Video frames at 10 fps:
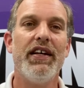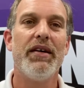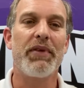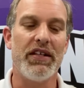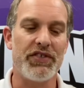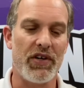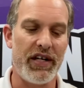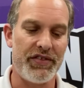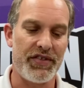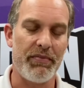because there
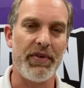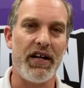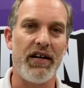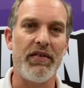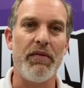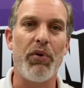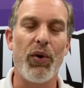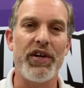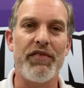is some important